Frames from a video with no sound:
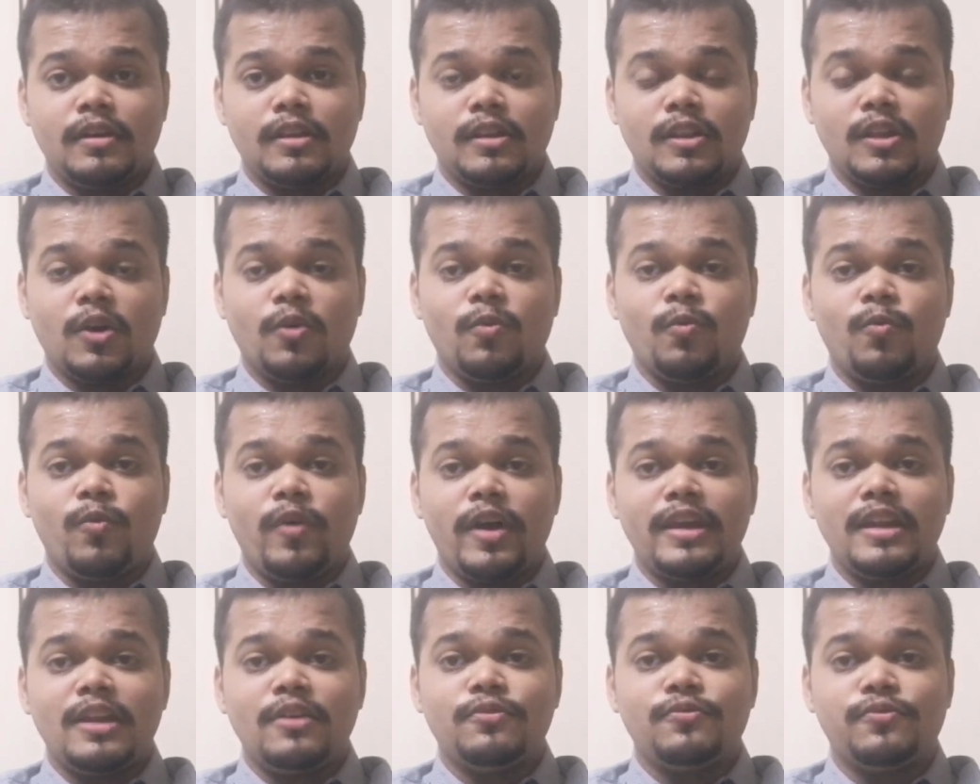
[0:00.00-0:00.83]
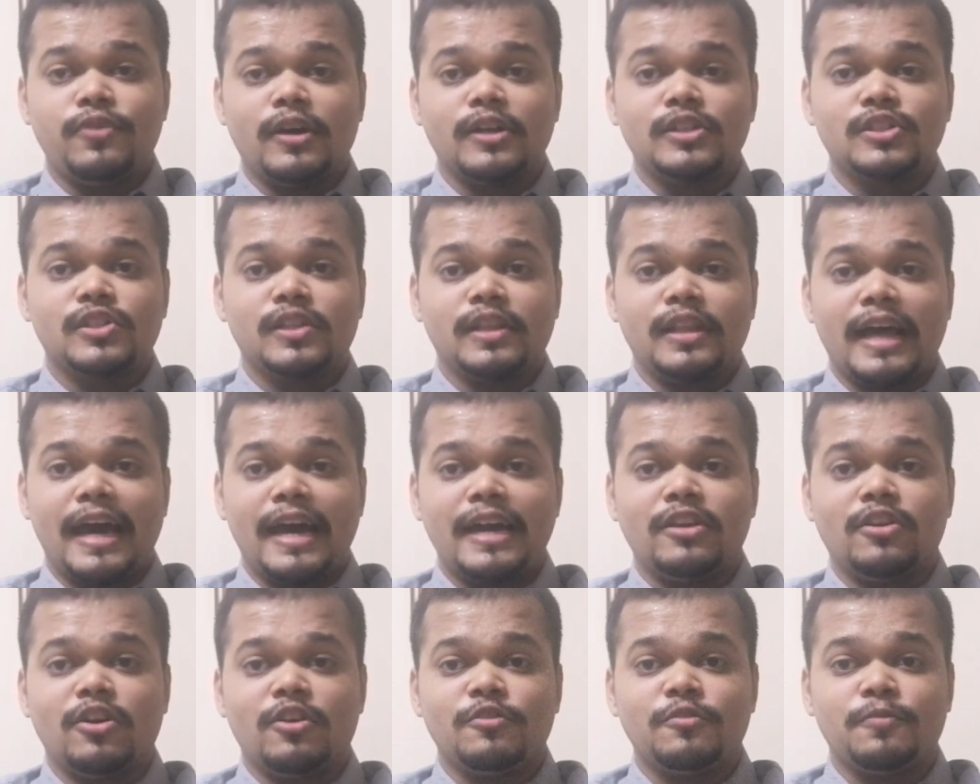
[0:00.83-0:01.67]
The very first
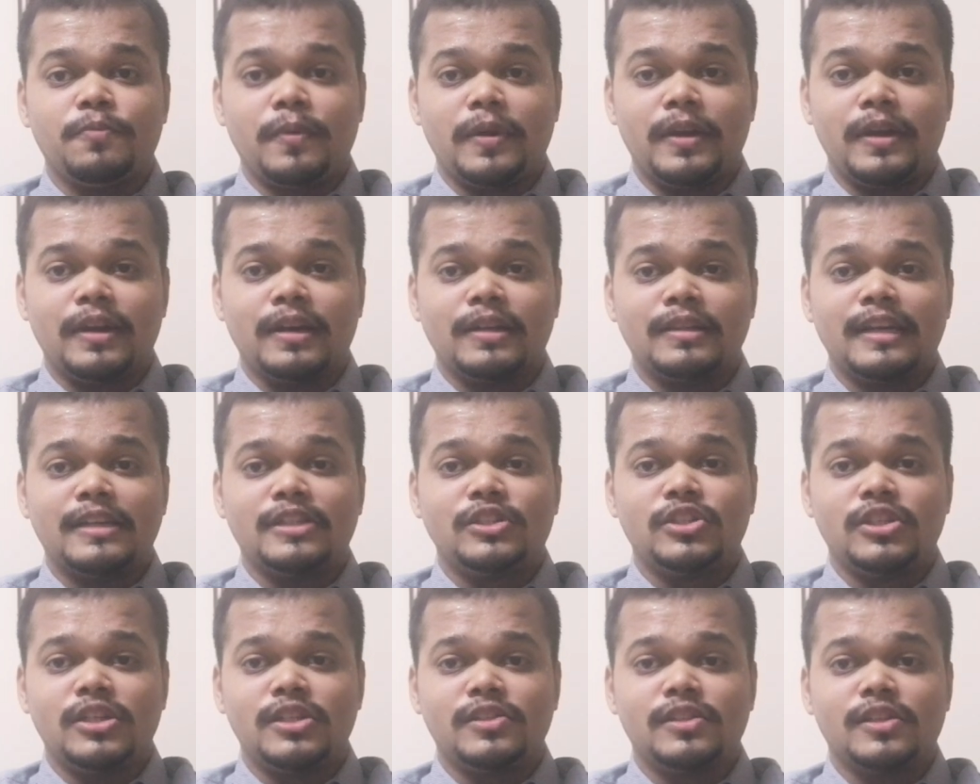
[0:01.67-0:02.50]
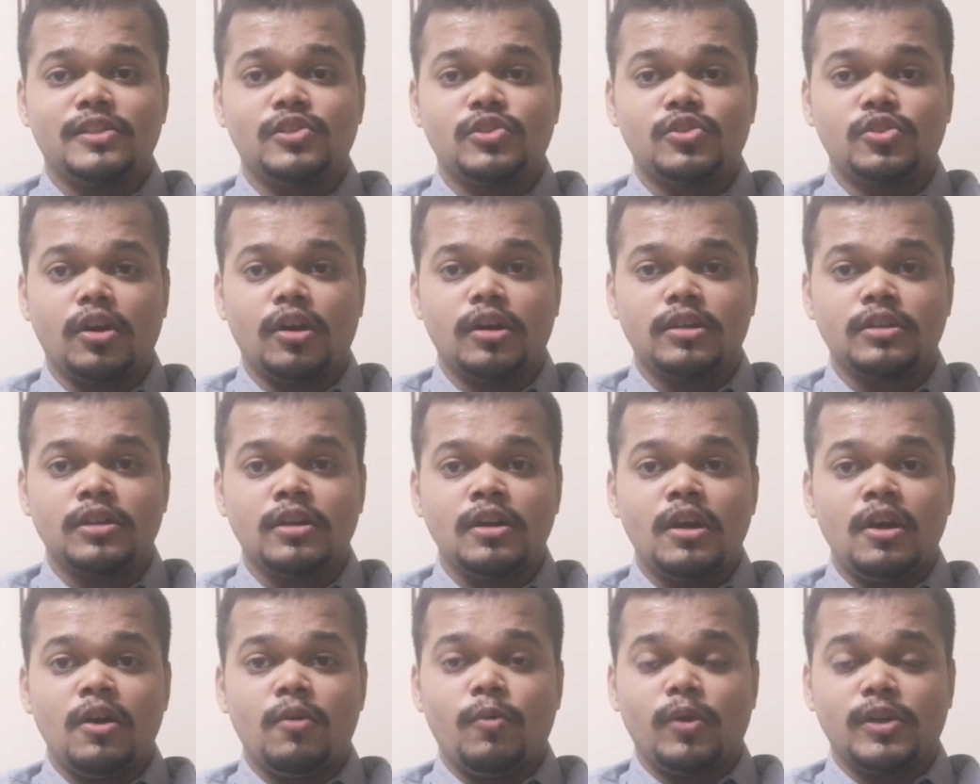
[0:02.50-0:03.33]
line of prayer that Jesus taught